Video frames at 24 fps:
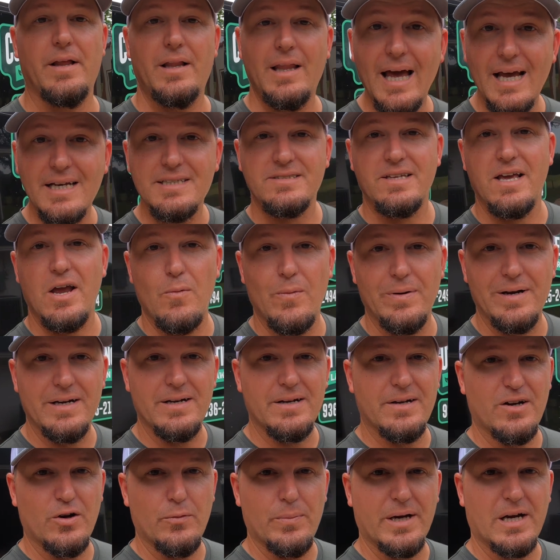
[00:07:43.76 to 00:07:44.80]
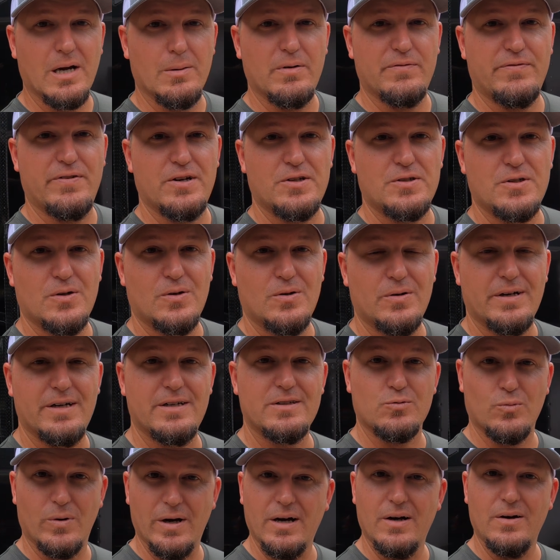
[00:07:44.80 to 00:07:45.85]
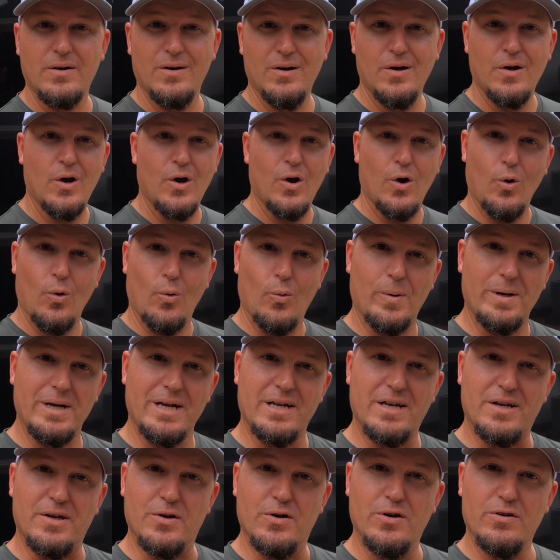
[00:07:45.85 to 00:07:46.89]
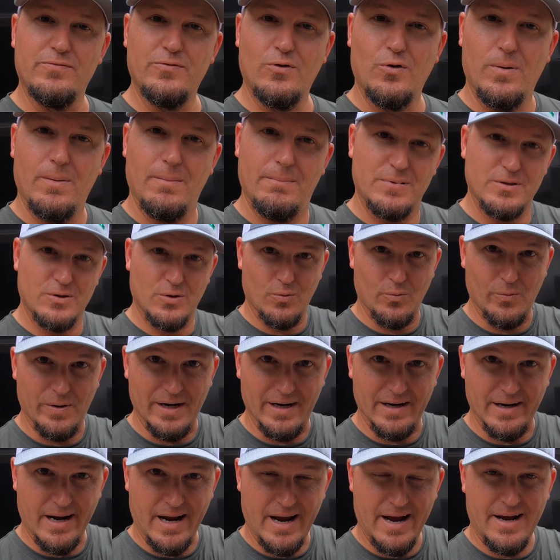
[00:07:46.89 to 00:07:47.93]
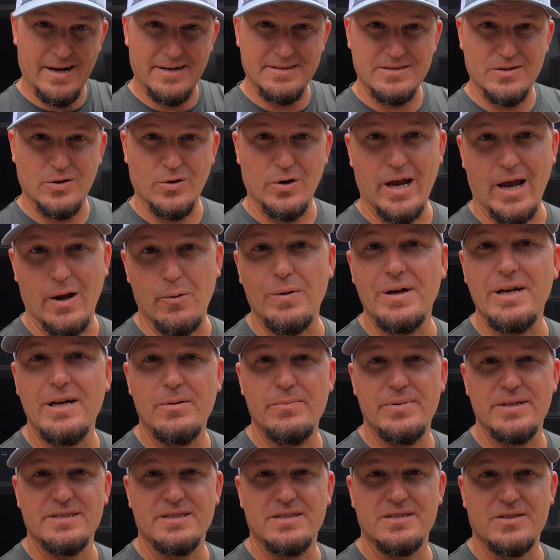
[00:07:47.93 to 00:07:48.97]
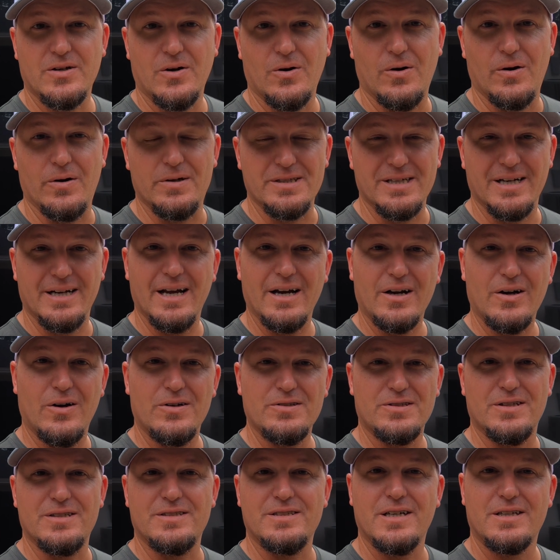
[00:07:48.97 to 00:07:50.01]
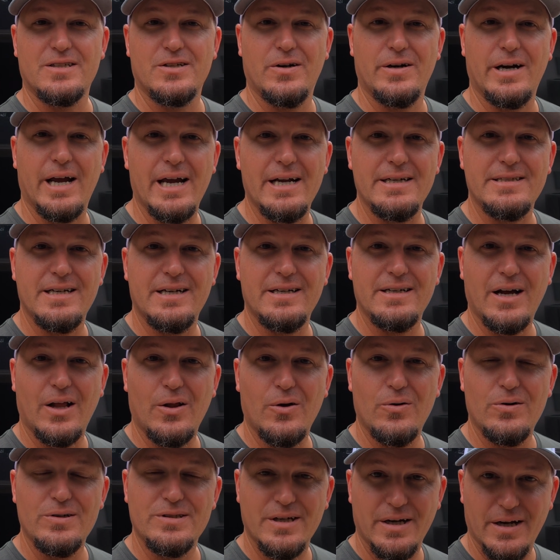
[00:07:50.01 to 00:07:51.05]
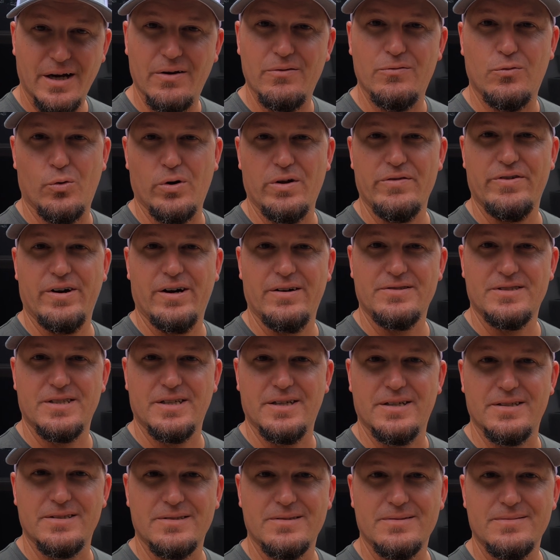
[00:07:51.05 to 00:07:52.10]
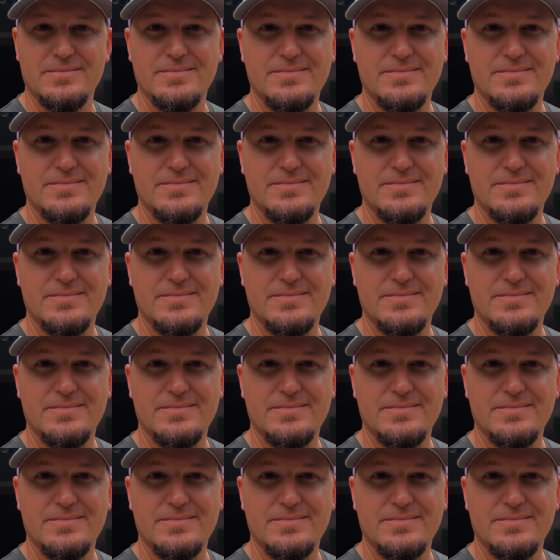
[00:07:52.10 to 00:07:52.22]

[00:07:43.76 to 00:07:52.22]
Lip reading: The last thing we need to do to become official is, well, we need uniforms, we need hats, and we need business cards. And that cost us $618.45.